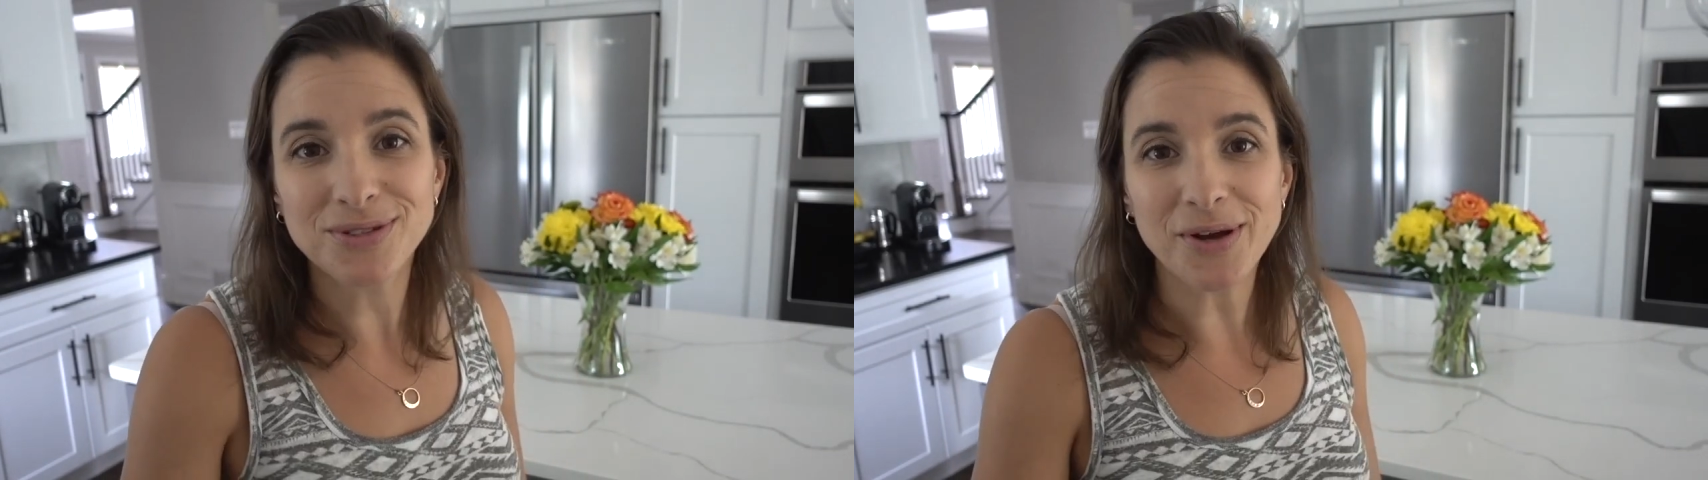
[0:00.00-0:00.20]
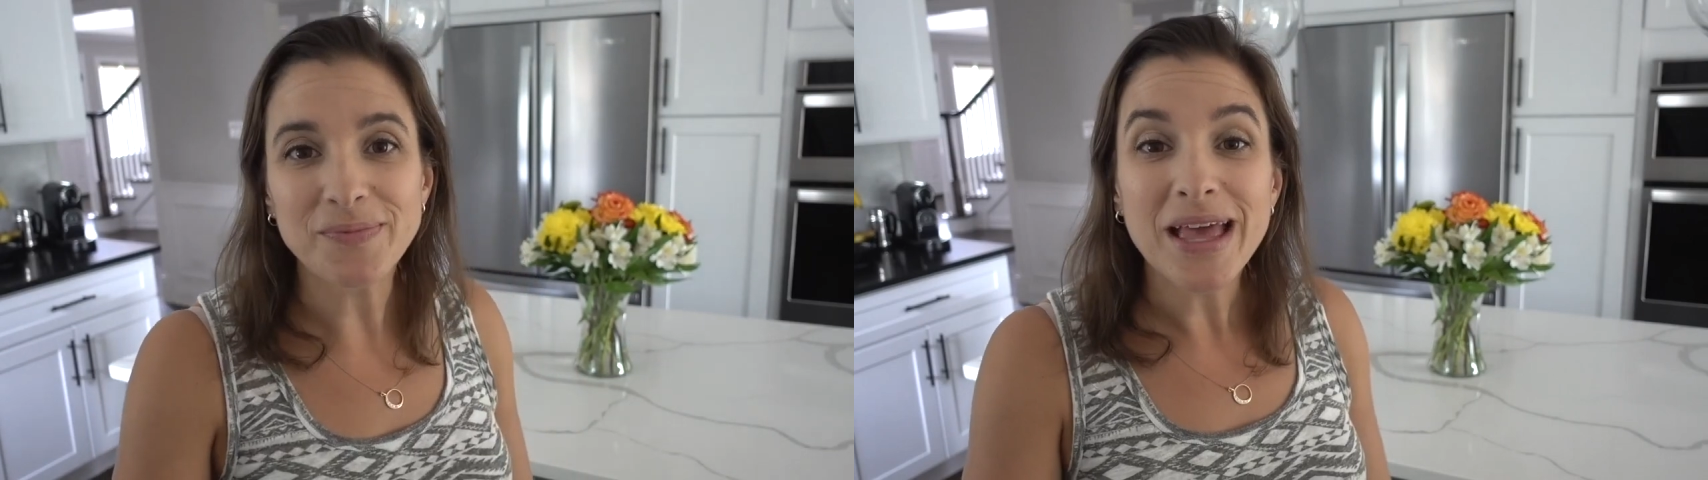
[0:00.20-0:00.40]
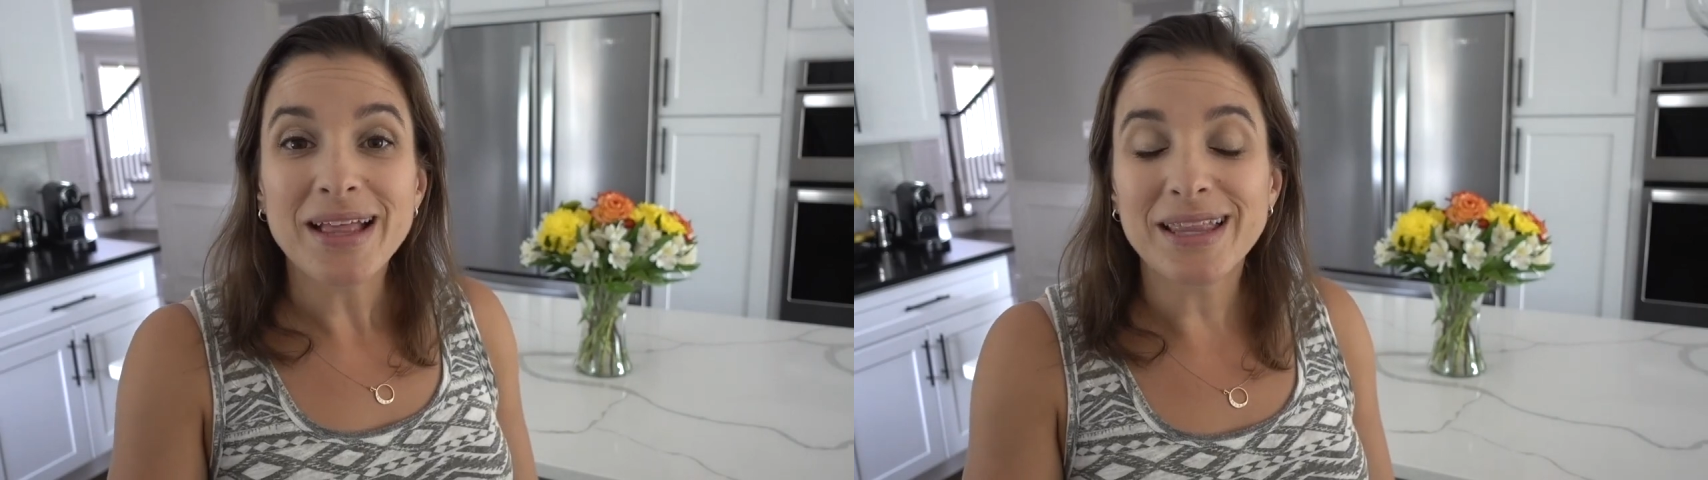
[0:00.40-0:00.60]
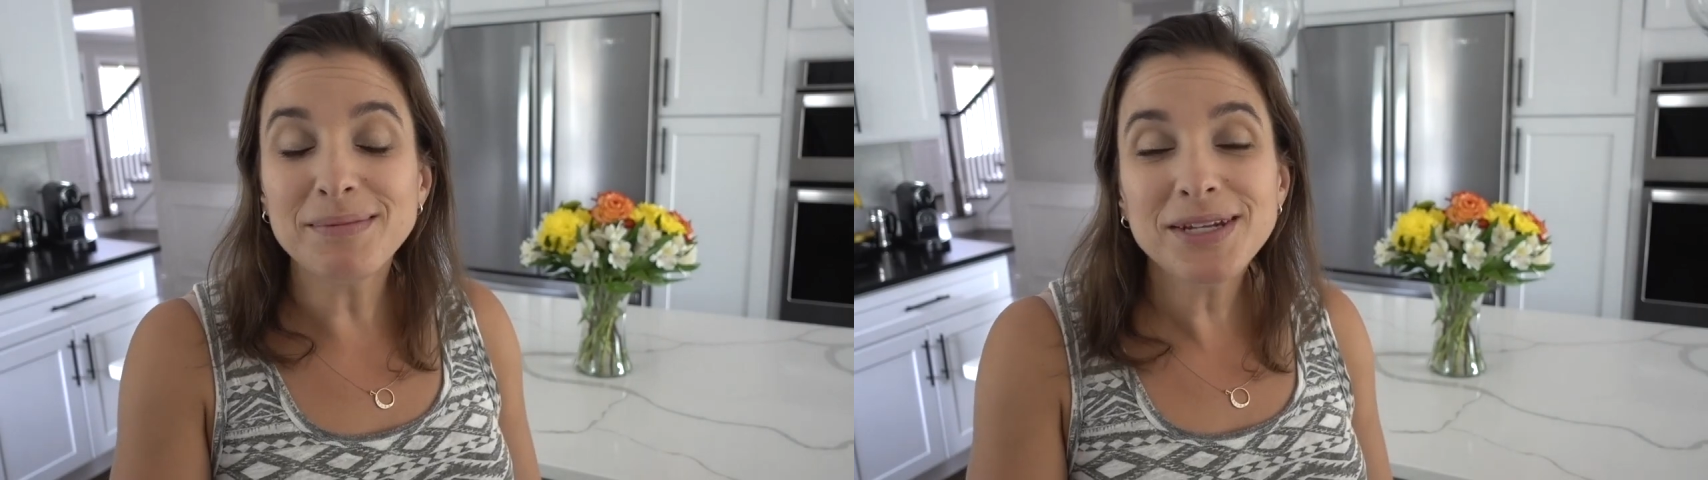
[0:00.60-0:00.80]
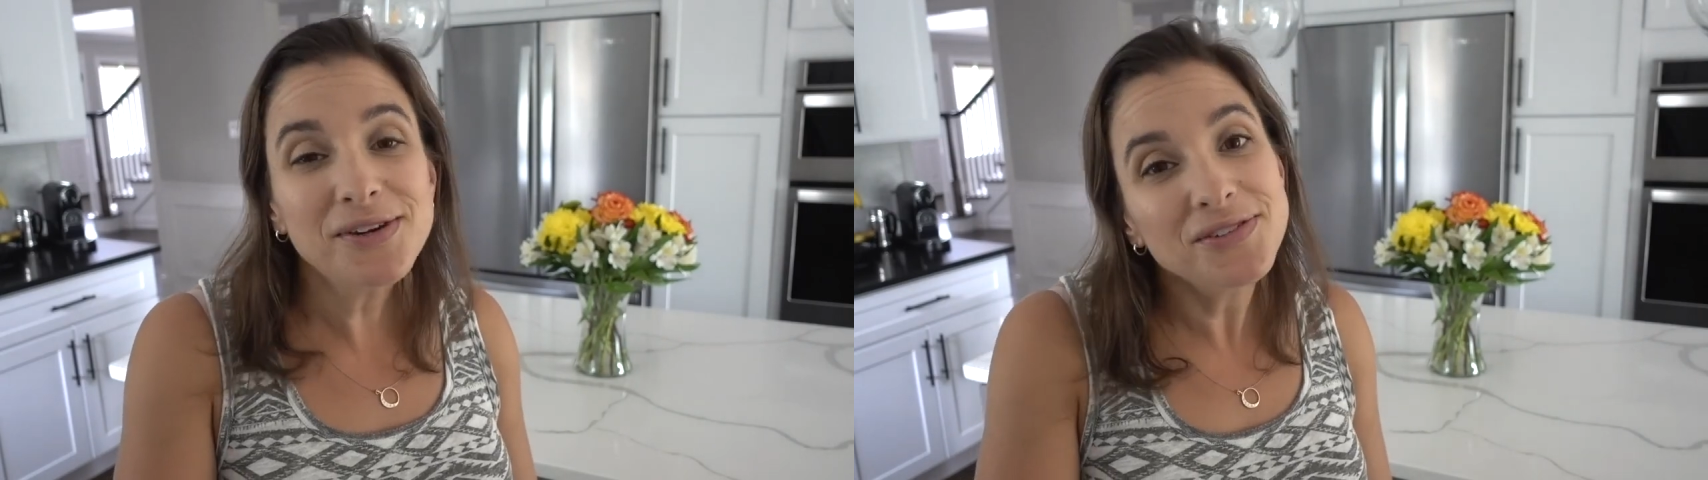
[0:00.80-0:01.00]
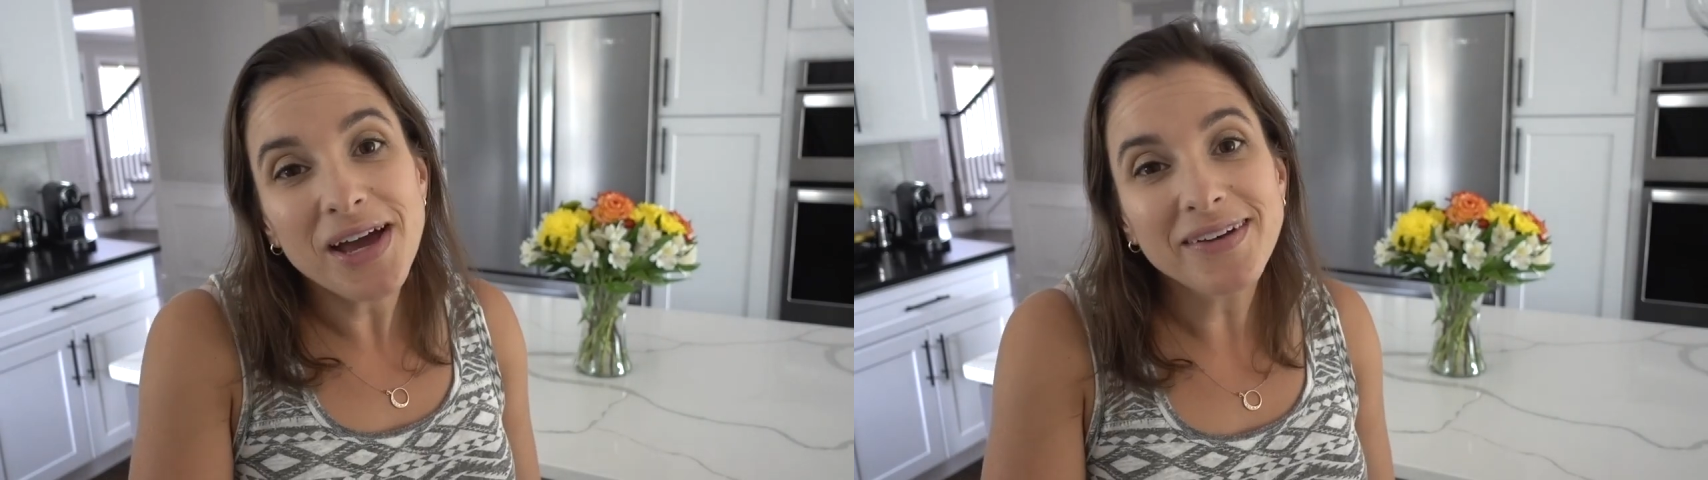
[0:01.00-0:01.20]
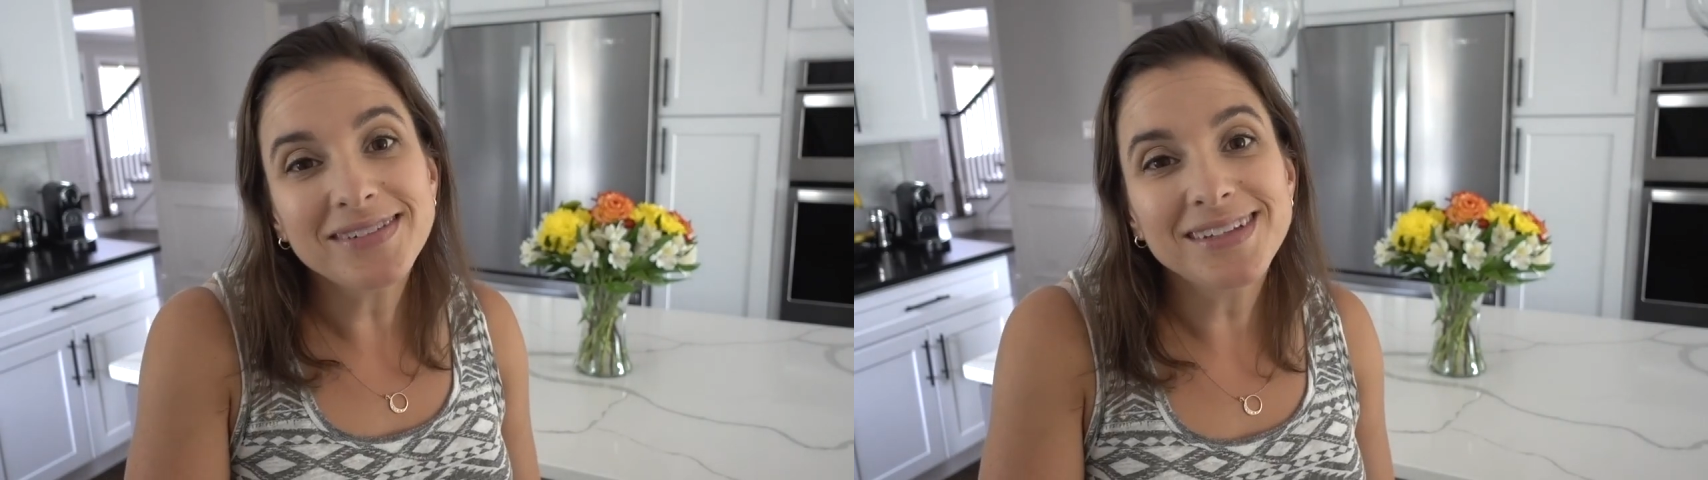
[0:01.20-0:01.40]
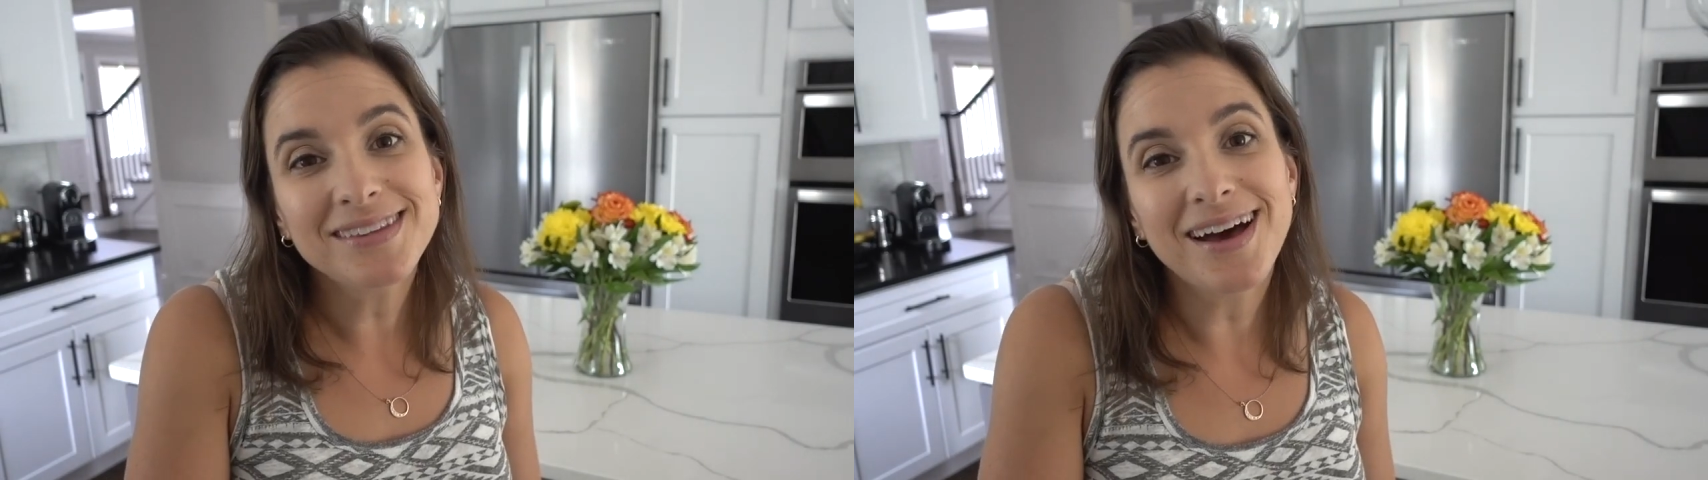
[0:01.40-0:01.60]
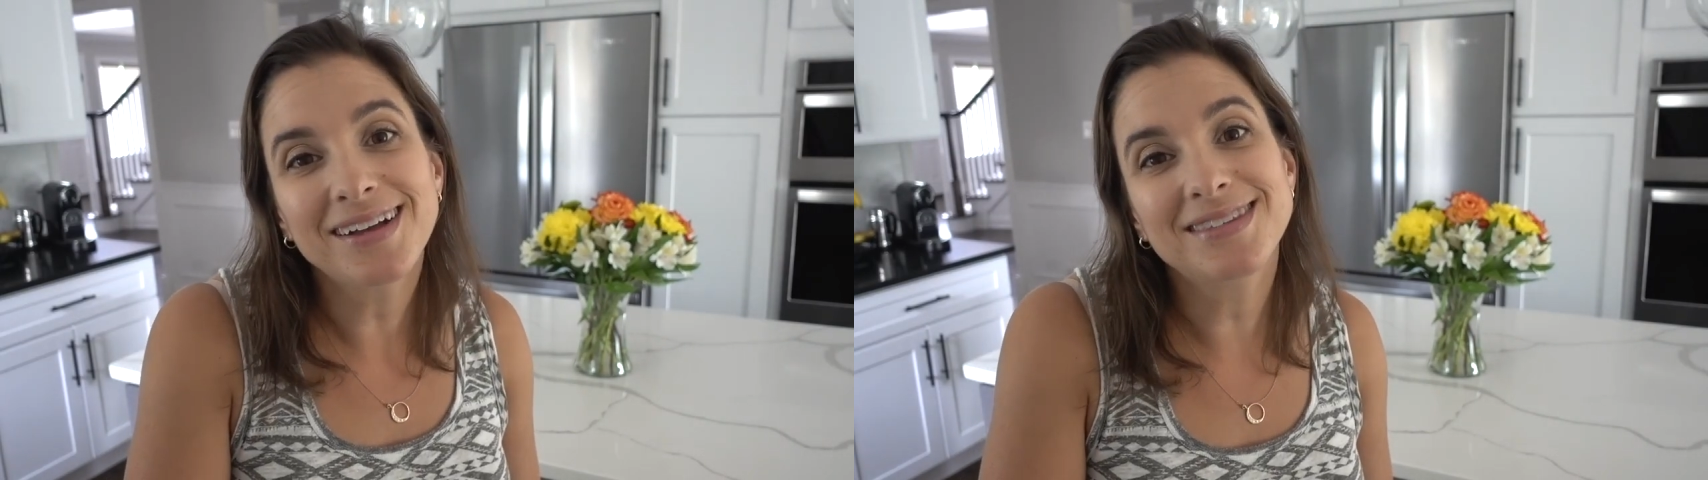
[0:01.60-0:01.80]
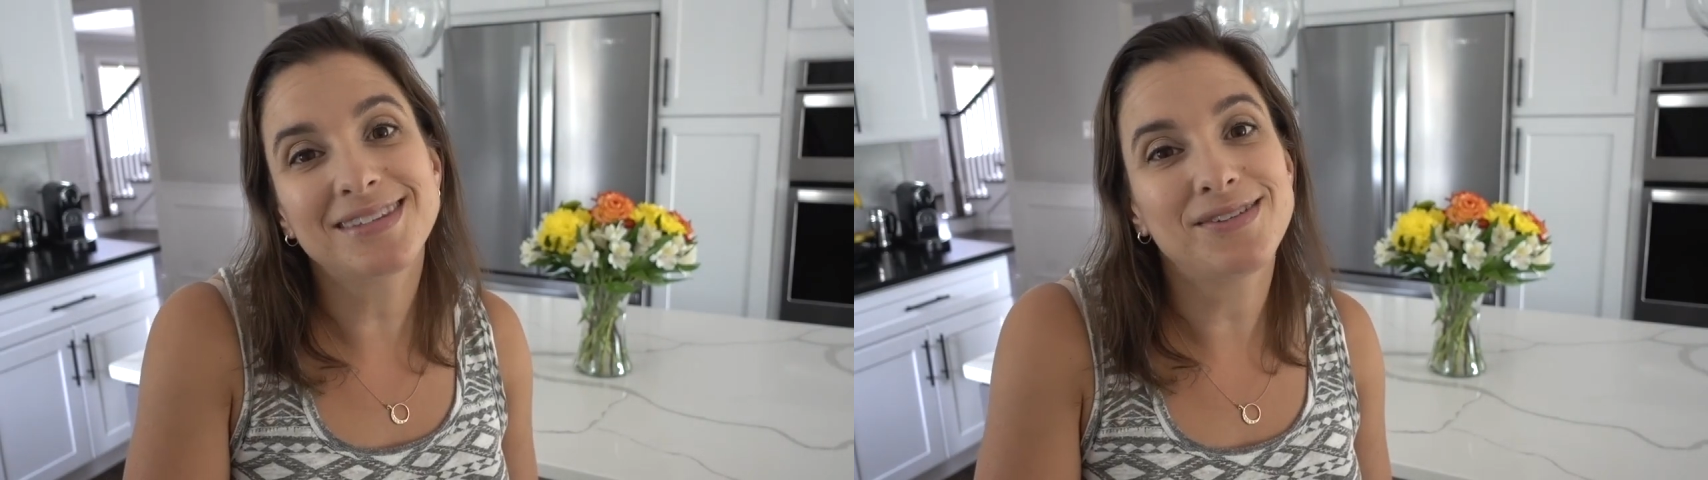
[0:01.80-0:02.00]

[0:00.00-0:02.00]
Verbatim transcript: So let me know if you have any thoughts.